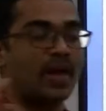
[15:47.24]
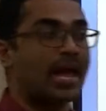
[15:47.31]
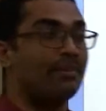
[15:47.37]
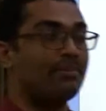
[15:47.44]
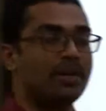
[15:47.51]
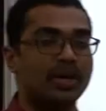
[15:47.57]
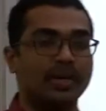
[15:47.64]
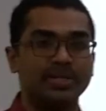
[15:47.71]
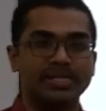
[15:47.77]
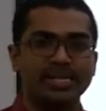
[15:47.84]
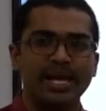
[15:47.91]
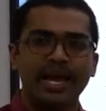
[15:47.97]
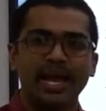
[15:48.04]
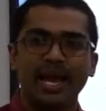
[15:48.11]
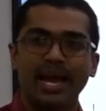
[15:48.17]
ambience.
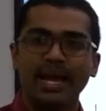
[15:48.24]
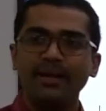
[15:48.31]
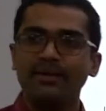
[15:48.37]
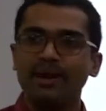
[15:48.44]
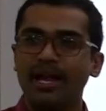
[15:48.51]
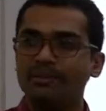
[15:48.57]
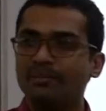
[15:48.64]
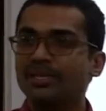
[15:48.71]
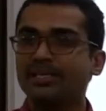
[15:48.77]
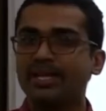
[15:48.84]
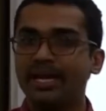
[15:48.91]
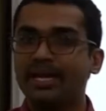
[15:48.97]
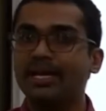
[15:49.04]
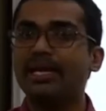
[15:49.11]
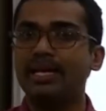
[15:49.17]
And I must
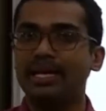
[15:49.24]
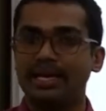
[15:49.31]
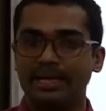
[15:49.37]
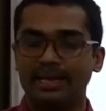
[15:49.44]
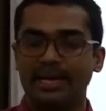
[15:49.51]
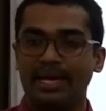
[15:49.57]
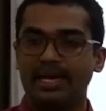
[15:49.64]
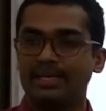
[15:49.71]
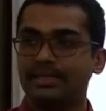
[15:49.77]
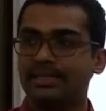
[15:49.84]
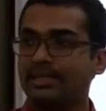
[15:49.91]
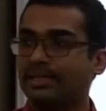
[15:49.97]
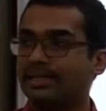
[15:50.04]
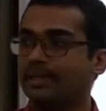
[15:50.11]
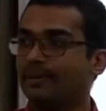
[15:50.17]
agree that
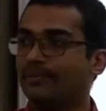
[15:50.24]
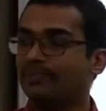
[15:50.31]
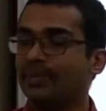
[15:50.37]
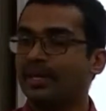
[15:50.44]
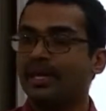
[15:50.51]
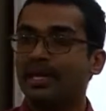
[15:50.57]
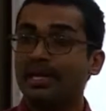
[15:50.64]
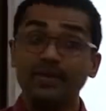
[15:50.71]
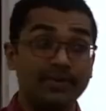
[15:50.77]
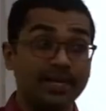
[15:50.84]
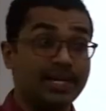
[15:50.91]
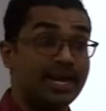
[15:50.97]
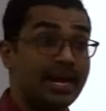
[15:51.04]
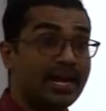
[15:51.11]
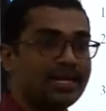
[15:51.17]

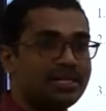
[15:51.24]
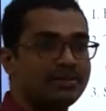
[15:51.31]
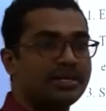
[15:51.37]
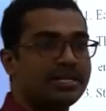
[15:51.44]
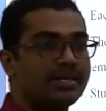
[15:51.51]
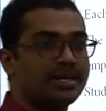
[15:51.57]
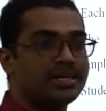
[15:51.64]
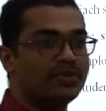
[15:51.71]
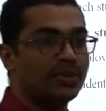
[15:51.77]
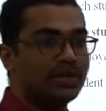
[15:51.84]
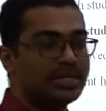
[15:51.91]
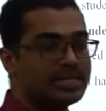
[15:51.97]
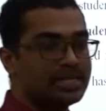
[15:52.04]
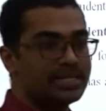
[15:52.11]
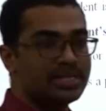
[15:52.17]
even in IIT Madras, for
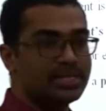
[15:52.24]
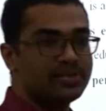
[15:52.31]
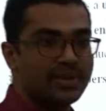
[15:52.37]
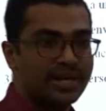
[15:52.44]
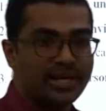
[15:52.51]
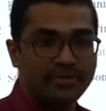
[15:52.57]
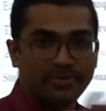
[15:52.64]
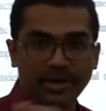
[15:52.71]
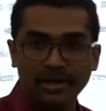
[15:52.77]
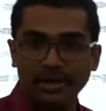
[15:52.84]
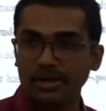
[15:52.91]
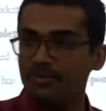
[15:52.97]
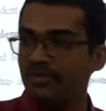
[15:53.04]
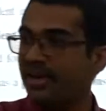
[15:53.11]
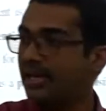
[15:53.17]
instance, it's very
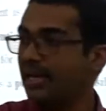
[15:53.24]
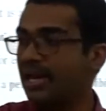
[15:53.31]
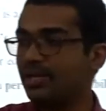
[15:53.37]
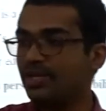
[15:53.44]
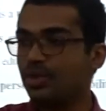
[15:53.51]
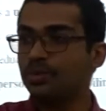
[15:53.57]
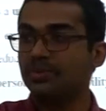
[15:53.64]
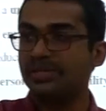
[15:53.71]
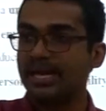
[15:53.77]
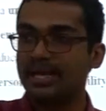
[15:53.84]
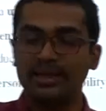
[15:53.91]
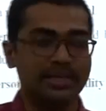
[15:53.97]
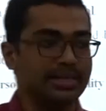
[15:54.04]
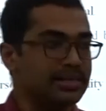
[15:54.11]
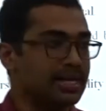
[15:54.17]
difficult to find classrooms
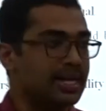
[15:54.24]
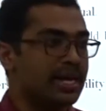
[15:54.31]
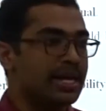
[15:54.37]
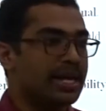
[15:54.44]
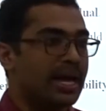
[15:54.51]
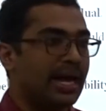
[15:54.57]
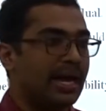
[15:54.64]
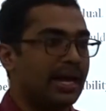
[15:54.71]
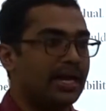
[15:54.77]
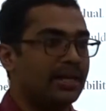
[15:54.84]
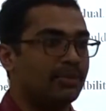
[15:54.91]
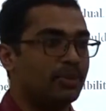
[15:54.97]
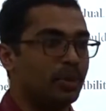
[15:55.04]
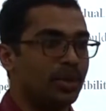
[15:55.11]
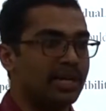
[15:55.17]
like this.
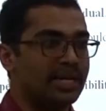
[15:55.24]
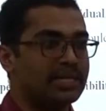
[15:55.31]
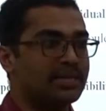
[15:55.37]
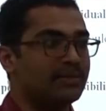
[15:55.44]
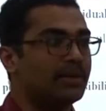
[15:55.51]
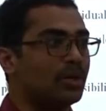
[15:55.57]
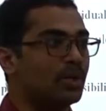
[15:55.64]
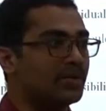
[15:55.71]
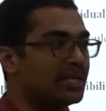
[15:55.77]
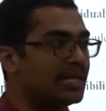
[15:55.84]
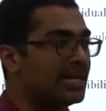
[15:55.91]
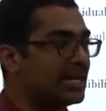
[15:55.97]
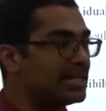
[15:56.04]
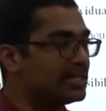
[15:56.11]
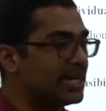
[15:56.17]
And progressively over the
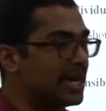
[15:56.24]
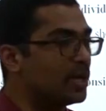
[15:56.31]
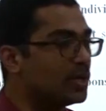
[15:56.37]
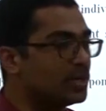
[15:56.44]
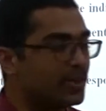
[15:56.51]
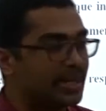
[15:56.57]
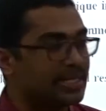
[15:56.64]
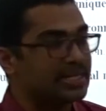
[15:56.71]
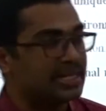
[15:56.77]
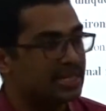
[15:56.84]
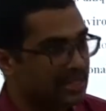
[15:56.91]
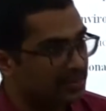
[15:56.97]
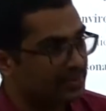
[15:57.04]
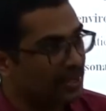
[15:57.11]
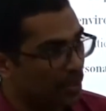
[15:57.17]
next 10 or 20
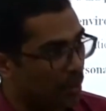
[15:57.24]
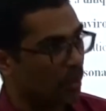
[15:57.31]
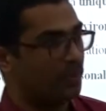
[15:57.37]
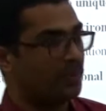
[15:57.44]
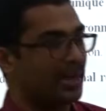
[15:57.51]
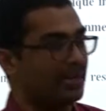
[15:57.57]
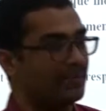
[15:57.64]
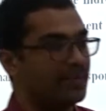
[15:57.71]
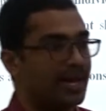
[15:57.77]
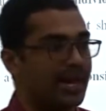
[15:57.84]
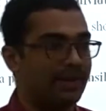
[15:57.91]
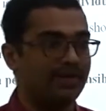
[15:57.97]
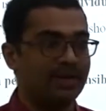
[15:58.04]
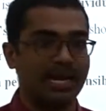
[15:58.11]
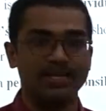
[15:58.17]
years, we hope that we
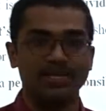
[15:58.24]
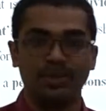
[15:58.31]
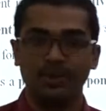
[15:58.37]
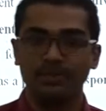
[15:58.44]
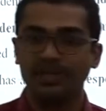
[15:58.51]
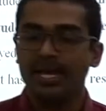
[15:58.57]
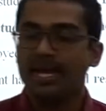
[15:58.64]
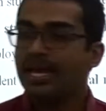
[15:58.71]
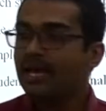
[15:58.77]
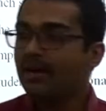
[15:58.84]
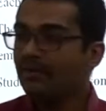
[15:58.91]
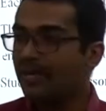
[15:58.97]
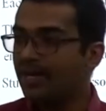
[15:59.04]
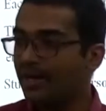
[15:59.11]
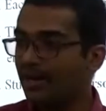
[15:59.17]
have classrooms
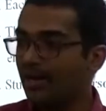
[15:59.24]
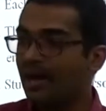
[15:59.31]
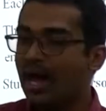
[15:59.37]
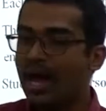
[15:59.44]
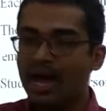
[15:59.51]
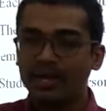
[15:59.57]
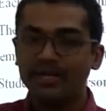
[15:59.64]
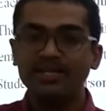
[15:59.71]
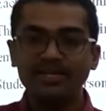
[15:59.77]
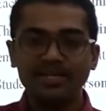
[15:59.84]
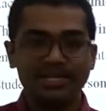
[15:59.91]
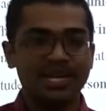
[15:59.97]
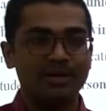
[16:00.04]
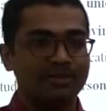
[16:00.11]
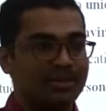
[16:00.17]
wherein Harkness
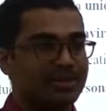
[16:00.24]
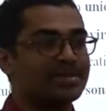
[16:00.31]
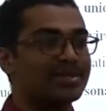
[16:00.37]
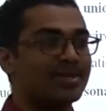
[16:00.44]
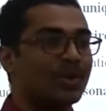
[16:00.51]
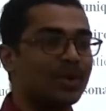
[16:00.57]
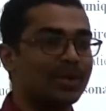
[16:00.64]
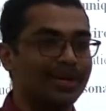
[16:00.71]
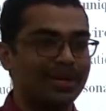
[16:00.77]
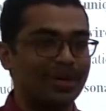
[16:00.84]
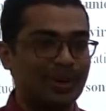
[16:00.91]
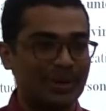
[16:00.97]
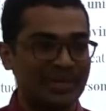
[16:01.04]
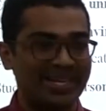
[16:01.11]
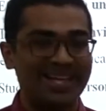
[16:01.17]
tables, quote
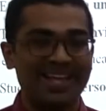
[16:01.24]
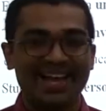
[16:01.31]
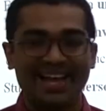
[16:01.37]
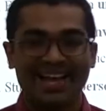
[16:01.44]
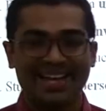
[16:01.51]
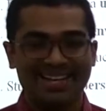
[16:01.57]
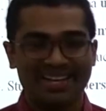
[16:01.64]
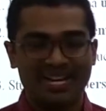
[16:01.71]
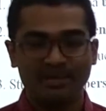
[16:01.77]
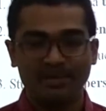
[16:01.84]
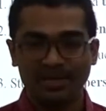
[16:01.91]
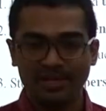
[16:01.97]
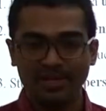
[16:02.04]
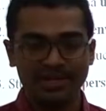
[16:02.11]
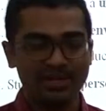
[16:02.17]
unquote, are enabled,